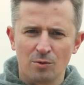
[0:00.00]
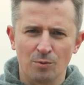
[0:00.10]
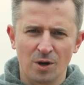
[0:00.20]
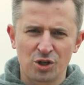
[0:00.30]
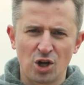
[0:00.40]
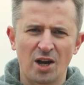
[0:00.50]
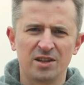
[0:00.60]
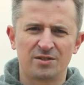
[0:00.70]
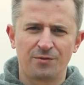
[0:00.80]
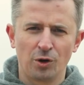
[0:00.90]
Russia
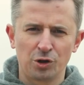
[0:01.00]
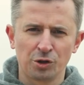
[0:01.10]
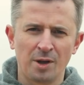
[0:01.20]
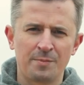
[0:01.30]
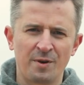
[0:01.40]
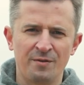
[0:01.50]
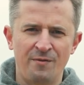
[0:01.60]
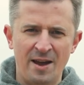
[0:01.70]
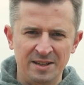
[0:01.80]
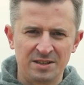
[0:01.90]
is virtually
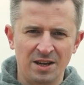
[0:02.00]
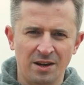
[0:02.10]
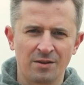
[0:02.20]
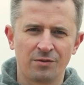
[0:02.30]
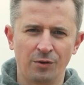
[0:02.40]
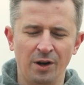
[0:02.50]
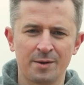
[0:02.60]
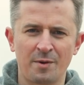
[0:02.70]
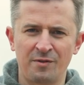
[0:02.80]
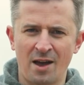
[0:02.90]
preventing
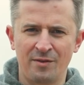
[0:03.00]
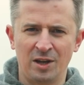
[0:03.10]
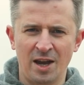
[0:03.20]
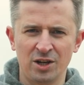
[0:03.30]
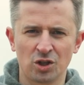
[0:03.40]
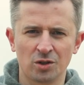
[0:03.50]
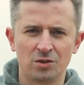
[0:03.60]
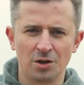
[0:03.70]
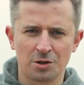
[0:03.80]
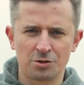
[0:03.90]
freedom of navigation
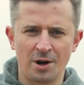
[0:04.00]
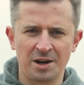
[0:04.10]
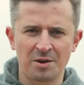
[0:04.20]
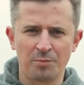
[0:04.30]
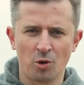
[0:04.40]
to Ukrainian